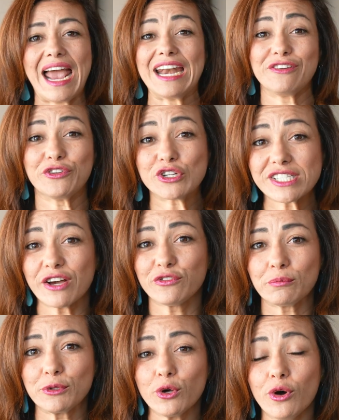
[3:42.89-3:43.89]
And if you're
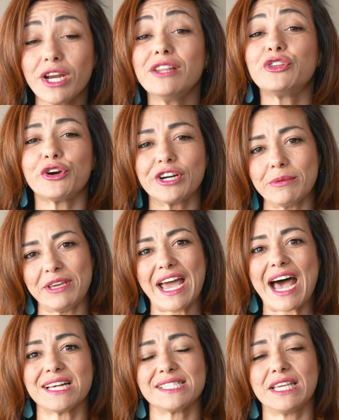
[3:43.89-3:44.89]
self-employed, they're gonna be
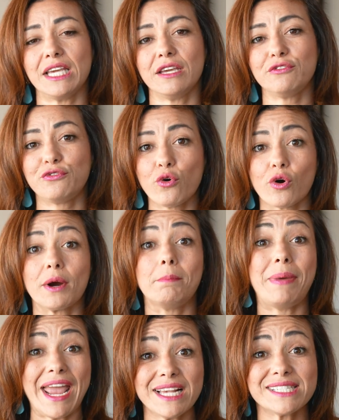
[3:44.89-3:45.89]
asking for
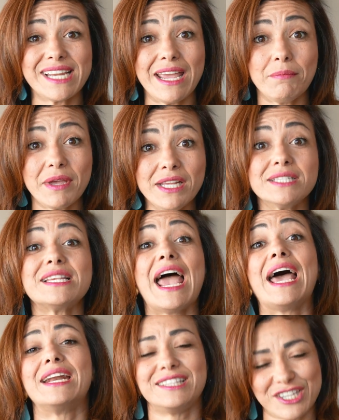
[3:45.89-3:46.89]
bank statements
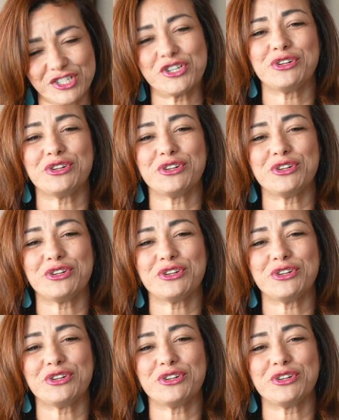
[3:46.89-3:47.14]
and additional